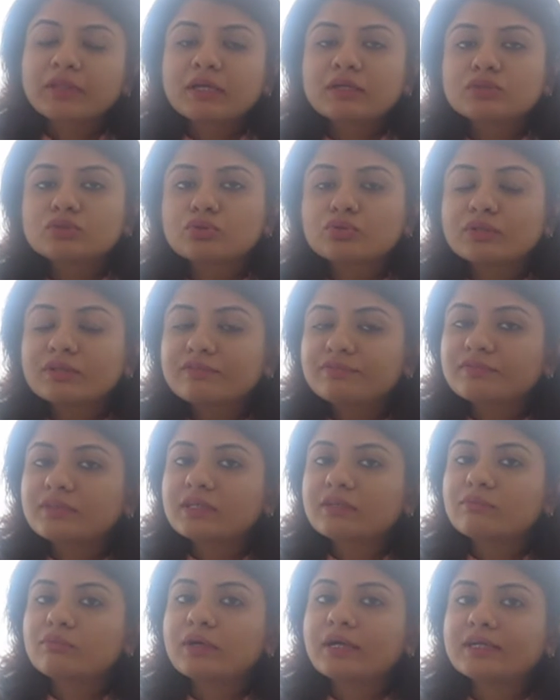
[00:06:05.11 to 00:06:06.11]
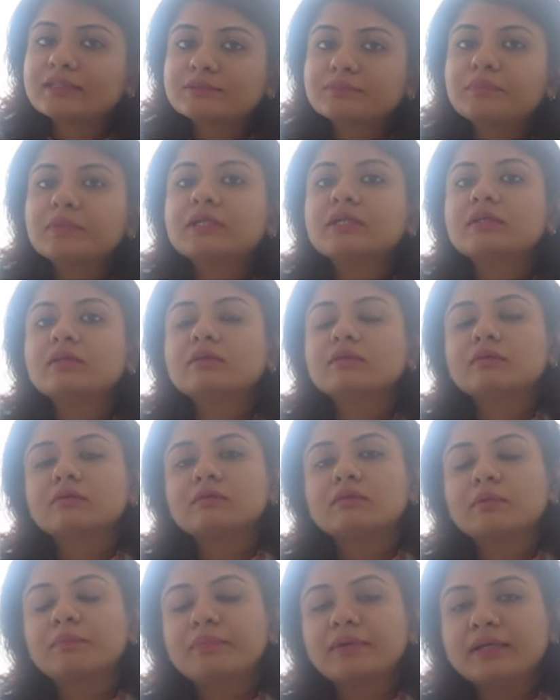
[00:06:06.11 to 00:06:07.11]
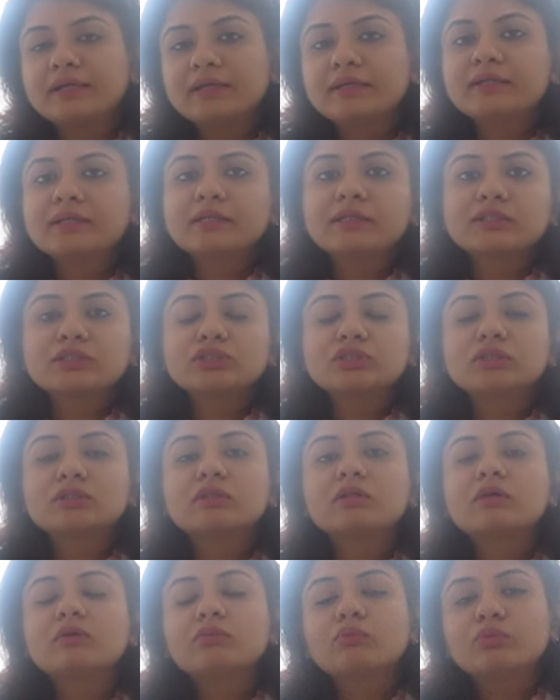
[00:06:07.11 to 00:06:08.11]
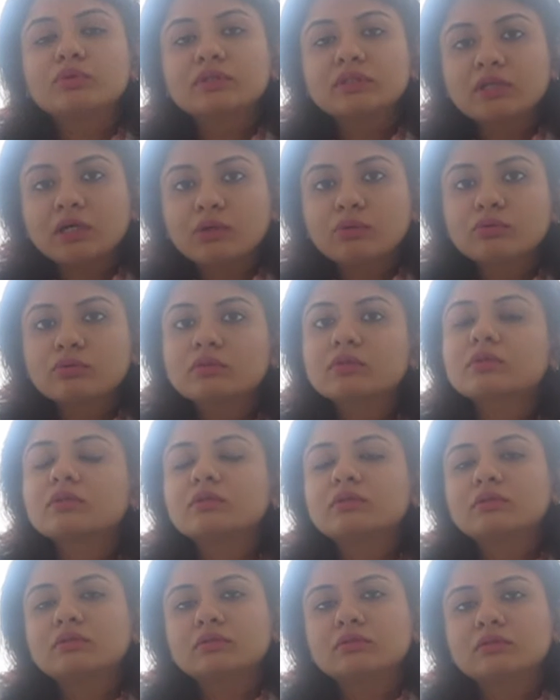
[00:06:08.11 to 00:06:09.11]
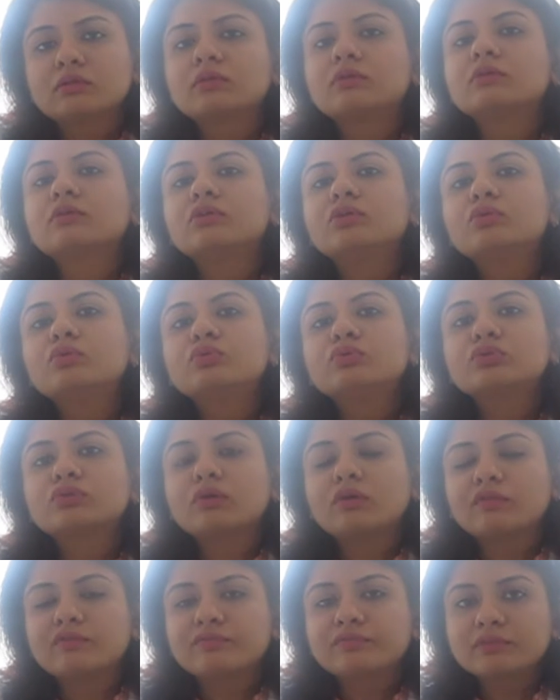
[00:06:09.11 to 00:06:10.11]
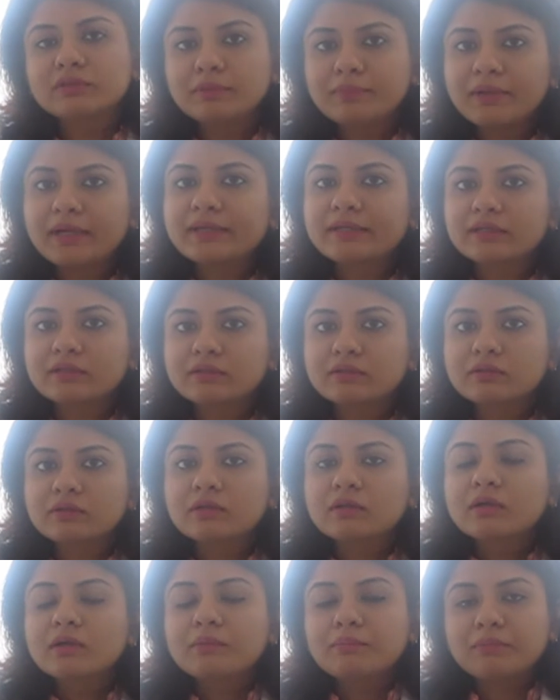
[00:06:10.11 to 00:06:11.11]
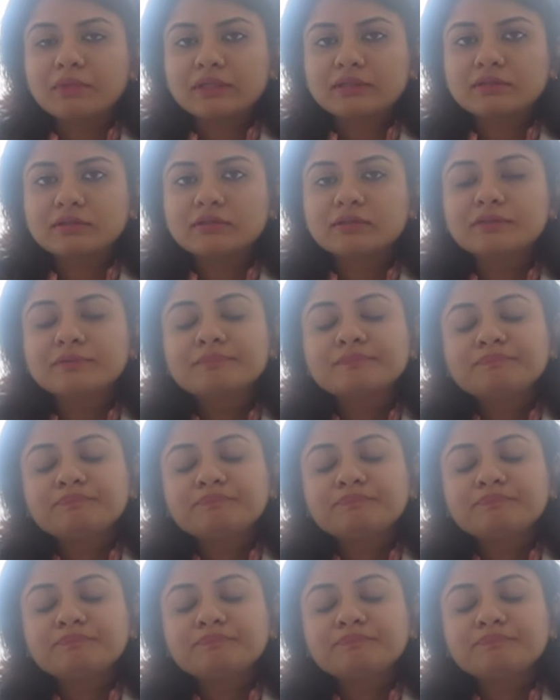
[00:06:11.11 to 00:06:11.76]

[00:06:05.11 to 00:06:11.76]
So if there has been a penetration without the use of the barrier method,